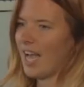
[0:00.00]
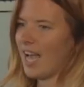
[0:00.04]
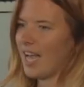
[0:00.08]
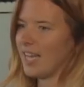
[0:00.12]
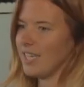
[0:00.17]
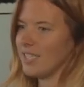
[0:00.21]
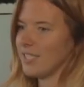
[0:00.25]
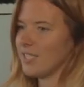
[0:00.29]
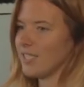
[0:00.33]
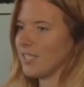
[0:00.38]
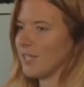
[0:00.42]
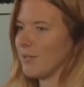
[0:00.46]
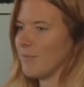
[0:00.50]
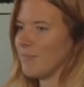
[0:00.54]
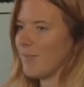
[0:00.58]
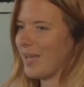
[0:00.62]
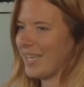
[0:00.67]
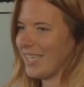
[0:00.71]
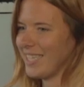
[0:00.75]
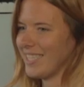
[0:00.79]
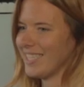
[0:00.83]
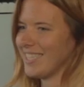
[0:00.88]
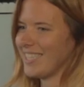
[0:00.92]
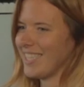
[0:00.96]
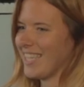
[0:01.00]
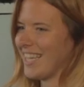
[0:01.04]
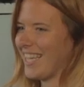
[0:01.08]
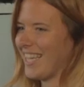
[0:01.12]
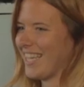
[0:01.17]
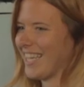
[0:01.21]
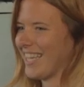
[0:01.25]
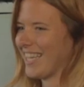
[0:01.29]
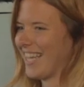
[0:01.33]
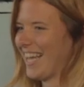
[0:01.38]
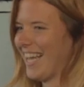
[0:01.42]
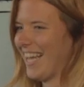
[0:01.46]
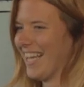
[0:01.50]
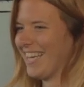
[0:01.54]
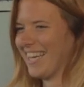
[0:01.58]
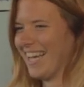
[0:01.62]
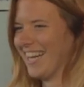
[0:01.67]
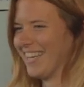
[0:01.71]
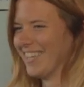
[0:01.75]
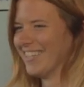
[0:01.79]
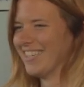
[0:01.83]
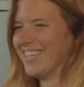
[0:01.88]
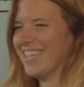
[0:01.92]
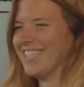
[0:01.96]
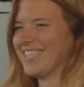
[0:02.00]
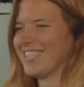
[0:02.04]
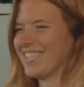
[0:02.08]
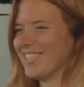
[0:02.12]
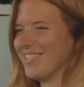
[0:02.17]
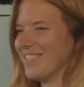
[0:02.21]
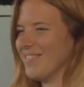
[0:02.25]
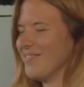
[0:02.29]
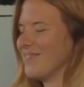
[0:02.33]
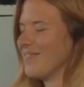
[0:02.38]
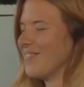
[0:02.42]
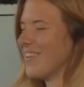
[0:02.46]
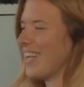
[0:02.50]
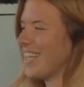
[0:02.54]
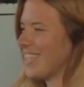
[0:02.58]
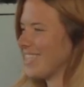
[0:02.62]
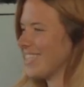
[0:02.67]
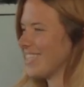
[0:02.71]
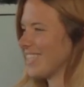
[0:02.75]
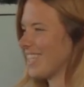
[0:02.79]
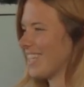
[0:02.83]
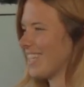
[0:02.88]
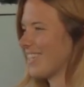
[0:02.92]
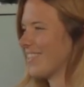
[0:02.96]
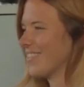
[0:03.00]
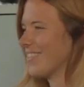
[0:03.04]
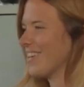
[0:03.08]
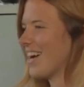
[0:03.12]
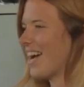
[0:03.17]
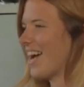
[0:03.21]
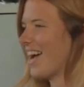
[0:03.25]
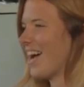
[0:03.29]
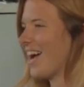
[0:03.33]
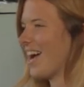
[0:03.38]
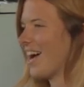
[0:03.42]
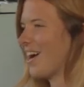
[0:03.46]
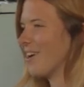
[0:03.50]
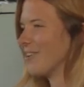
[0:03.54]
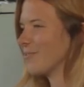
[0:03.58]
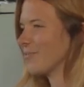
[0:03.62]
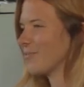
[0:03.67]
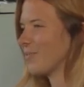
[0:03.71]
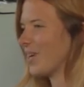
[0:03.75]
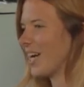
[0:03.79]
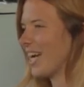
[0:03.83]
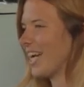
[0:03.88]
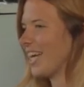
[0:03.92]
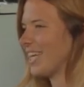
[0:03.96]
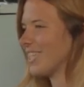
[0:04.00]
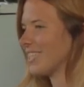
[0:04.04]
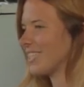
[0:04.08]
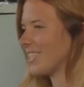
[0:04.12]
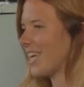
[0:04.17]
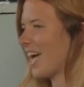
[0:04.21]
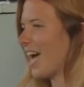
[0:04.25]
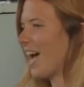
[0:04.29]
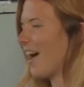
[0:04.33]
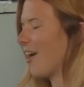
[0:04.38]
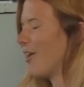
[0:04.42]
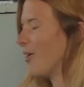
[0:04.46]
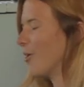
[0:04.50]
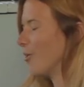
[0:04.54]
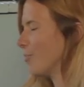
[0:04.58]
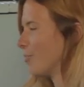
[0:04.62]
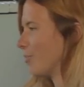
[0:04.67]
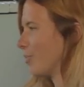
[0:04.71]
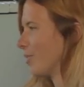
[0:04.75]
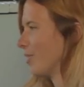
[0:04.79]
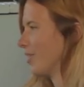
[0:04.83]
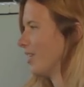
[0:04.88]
And it's amazing. It's an amazing way to help